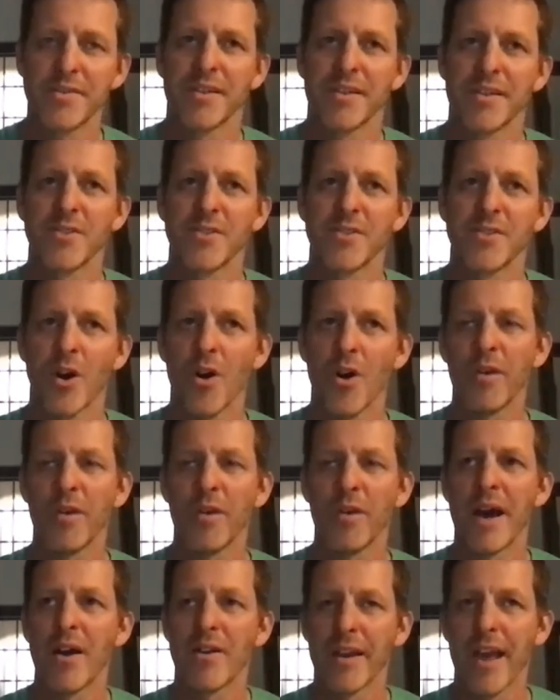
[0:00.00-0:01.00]
It's all been
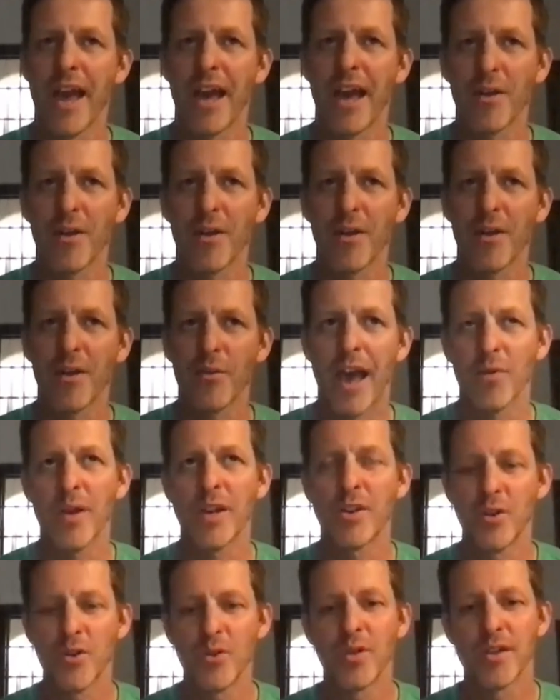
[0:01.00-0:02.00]
about like, how do we
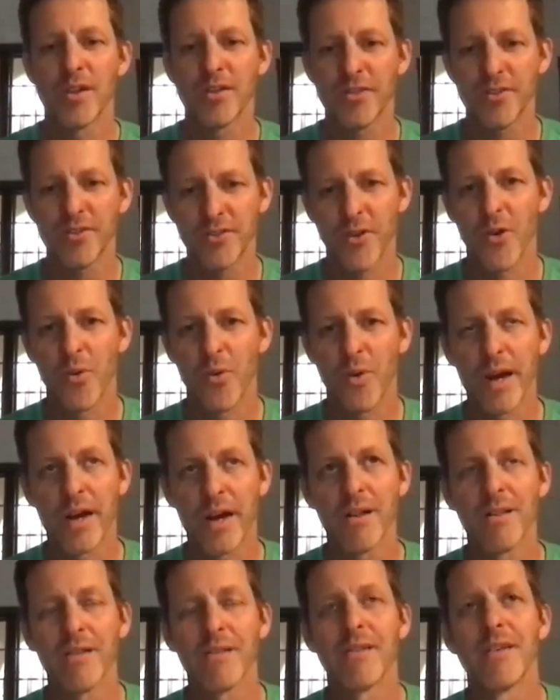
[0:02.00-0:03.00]
do this so
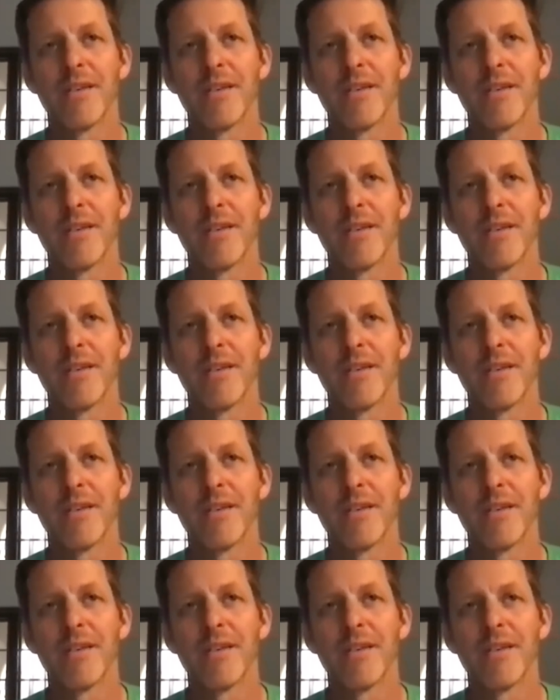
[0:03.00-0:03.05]
well